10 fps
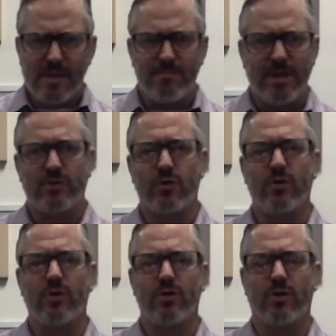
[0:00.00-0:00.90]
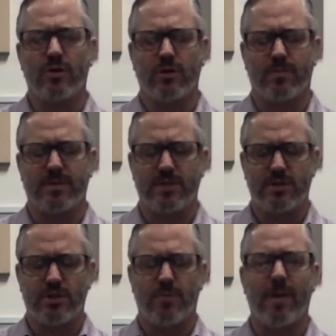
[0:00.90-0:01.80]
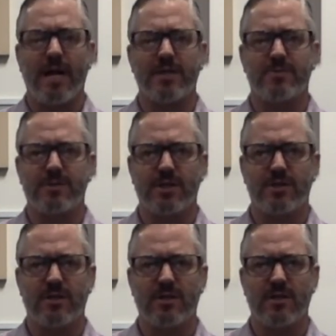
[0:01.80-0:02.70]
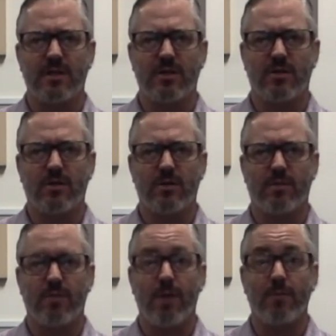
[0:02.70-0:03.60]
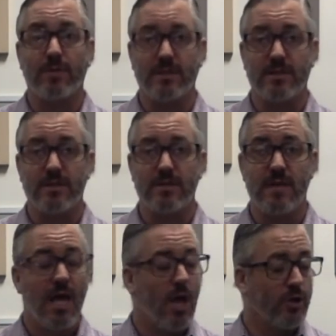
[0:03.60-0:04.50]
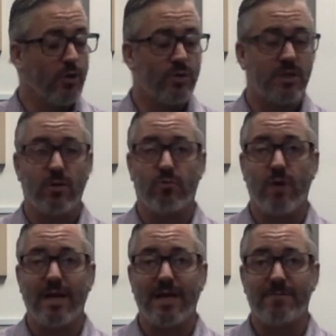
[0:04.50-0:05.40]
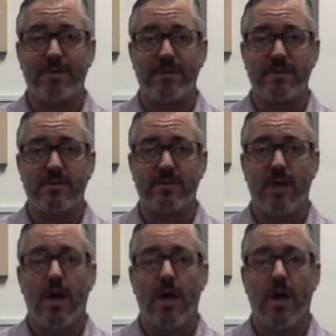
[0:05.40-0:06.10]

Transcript: make sure your body's positioned the proper distance, using the right implements.